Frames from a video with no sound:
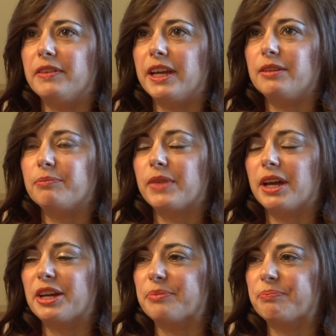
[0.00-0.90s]
it,
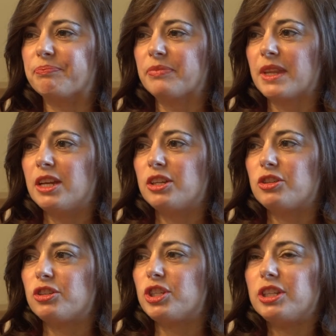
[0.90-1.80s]

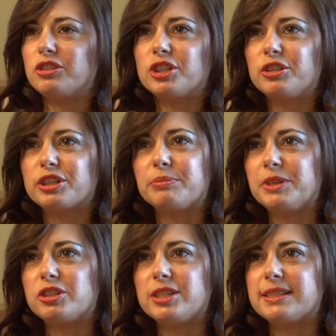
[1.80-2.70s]
she looked at me and she